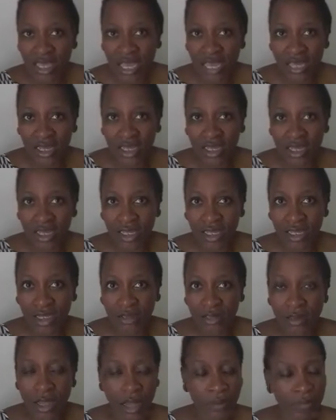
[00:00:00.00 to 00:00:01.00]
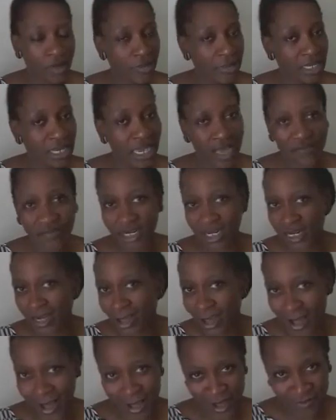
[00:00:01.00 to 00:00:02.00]
that? I'm only having a
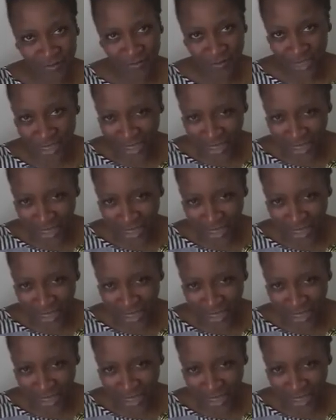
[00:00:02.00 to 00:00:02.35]
laugh.